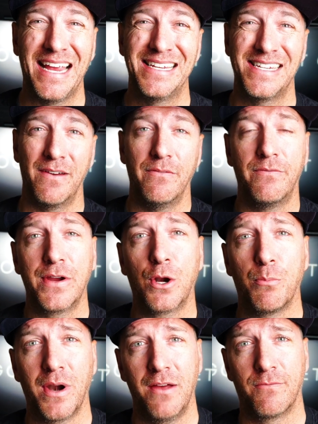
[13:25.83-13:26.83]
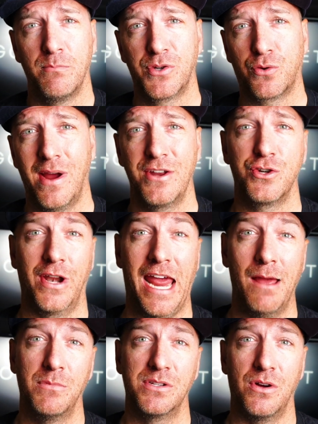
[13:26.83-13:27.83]
a 7-figure brand from scratch on
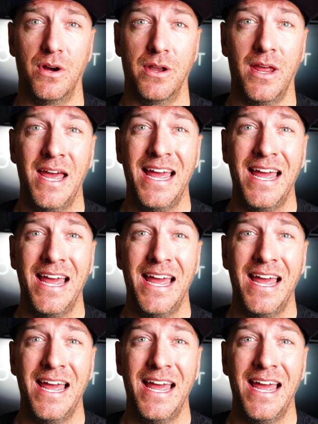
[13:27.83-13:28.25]
Amazon